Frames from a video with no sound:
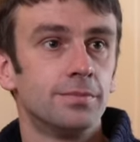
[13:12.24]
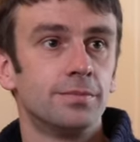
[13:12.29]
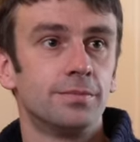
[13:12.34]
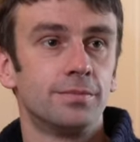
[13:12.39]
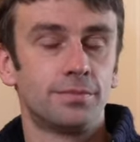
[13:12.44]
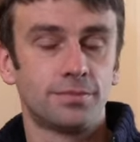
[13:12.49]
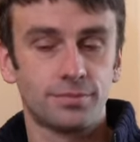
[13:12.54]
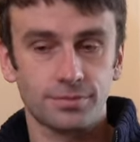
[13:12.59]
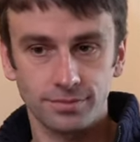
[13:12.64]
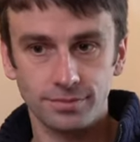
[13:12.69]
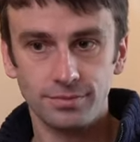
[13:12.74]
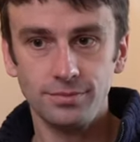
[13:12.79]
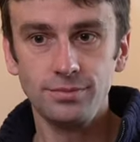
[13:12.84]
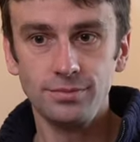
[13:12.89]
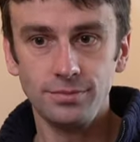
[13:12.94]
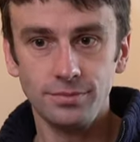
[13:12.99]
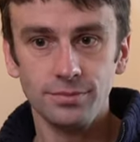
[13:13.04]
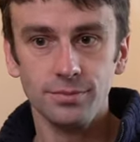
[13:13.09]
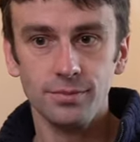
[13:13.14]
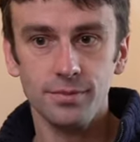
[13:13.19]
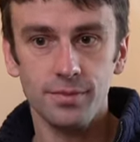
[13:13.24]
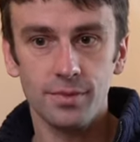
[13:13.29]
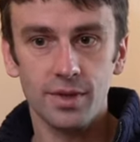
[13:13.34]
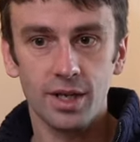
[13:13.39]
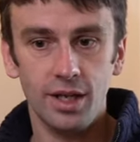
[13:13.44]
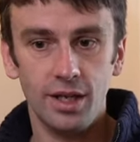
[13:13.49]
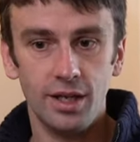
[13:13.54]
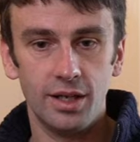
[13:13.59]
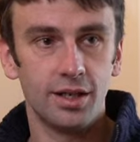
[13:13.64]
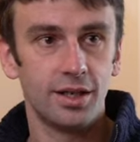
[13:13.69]
that in the
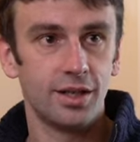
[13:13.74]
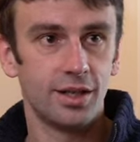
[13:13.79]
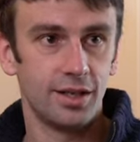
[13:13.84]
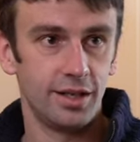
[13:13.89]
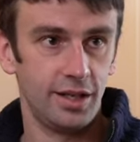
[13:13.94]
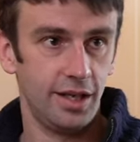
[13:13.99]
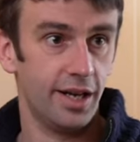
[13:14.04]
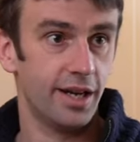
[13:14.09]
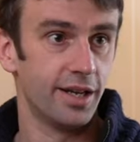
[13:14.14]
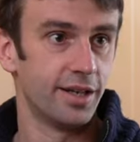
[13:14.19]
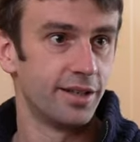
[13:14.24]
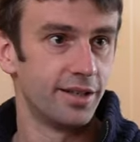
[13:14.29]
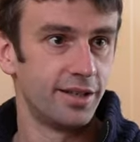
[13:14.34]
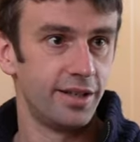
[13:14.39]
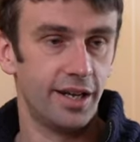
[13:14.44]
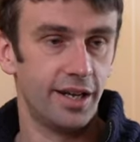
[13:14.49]
show notes for this episode.